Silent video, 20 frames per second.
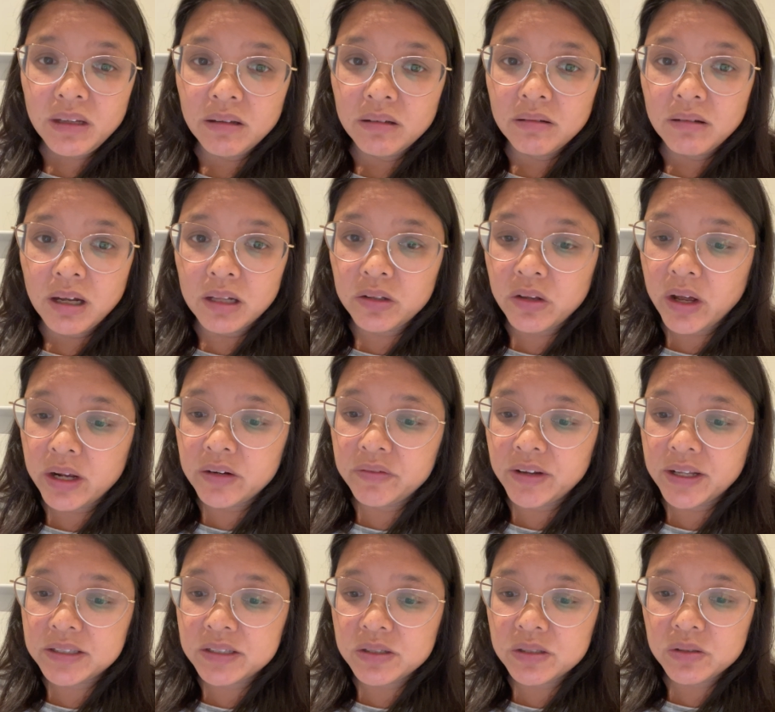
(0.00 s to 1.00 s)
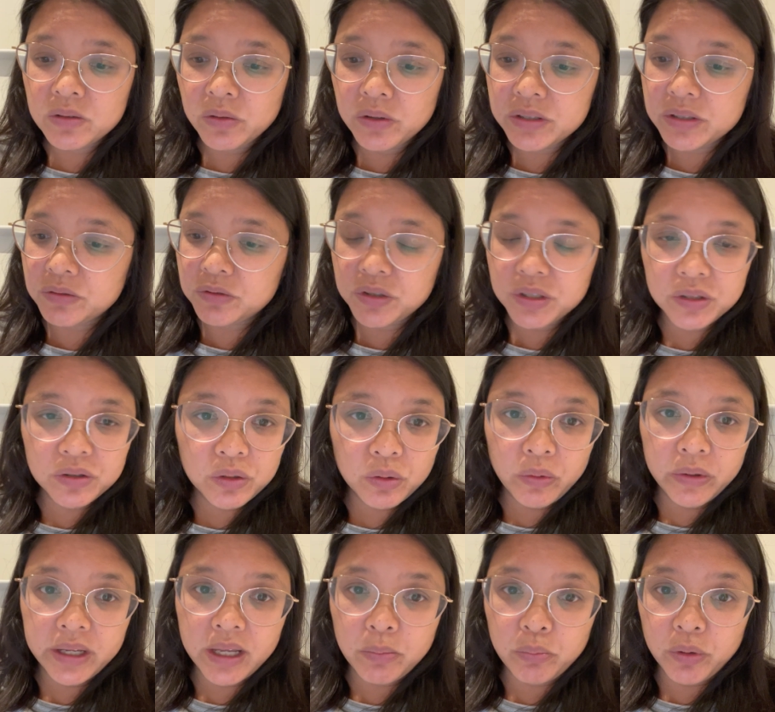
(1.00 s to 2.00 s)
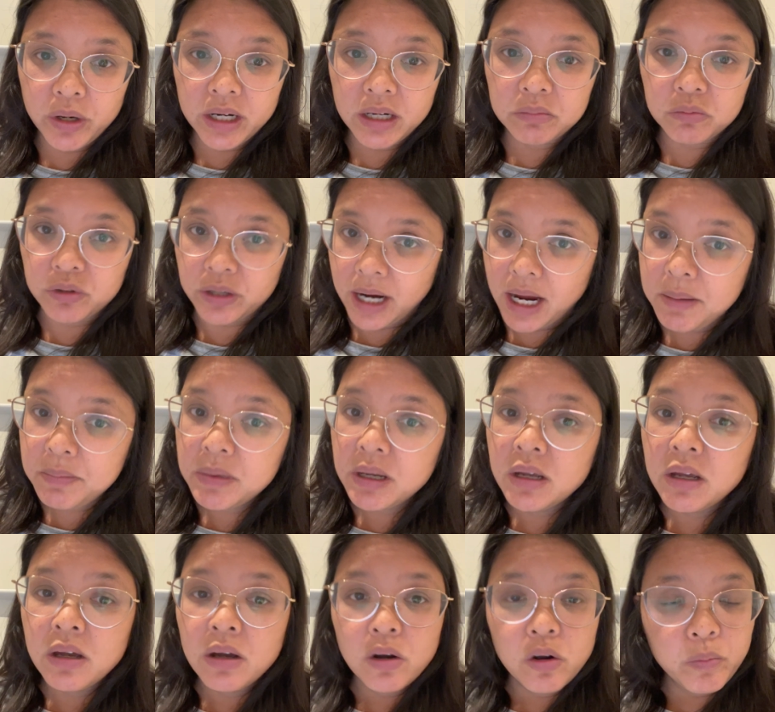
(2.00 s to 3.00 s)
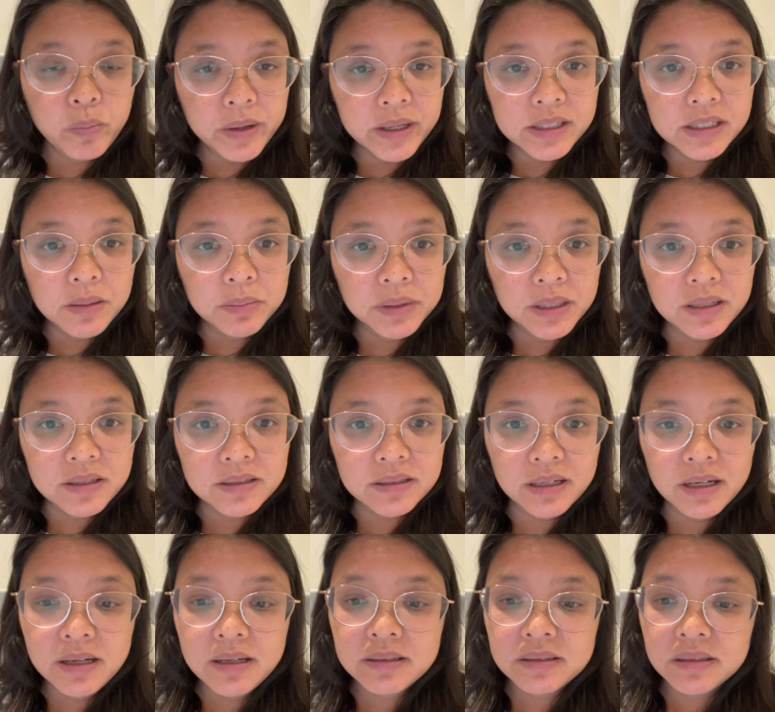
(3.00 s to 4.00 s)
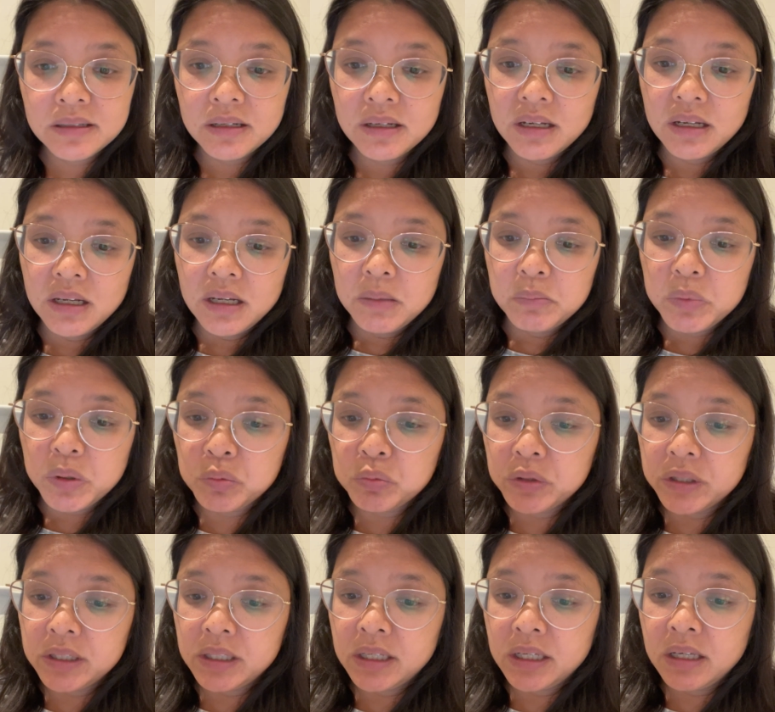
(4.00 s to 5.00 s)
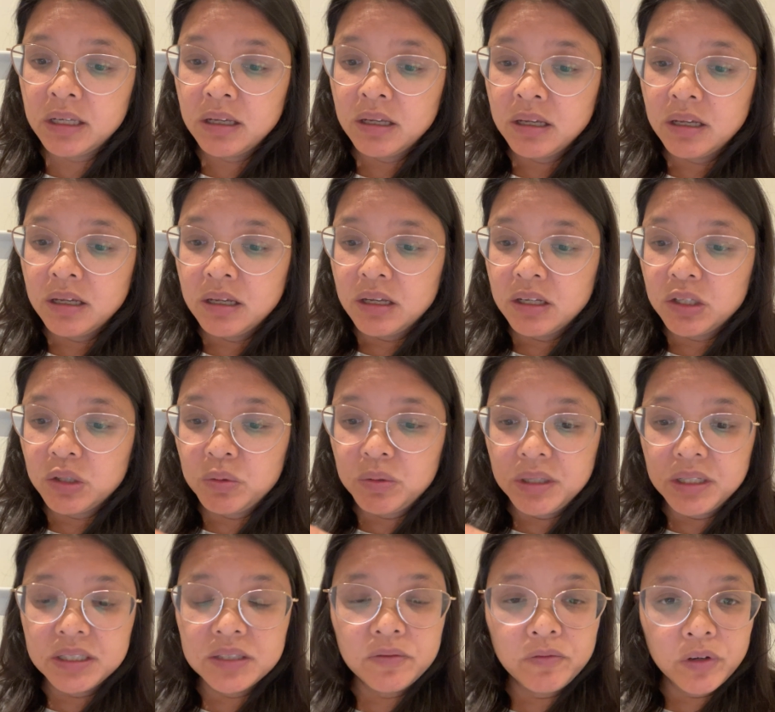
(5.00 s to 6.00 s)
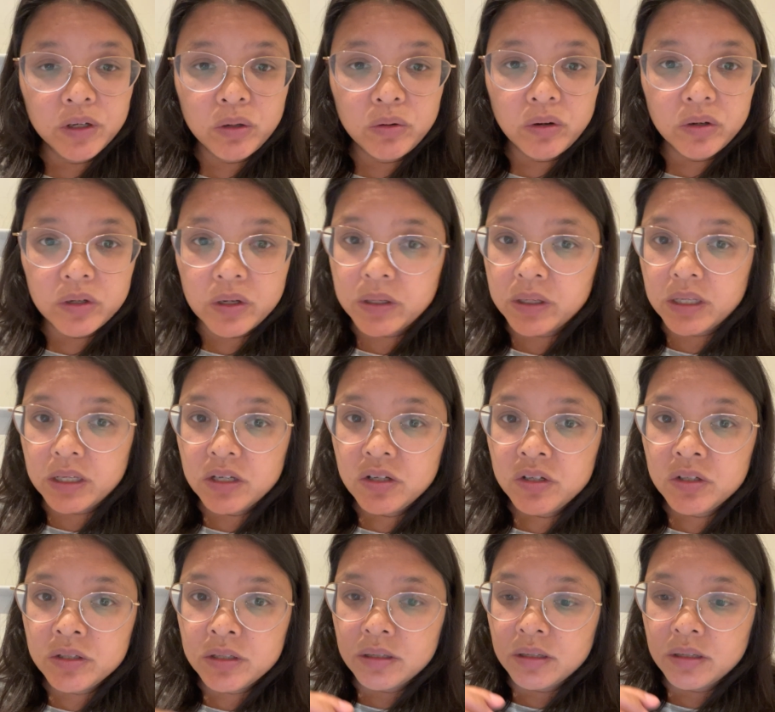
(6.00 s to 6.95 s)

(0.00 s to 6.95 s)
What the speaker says: A lot of Etsy stores are just throwing up random crap, hoping something sticks. But really, you need to figure out a niche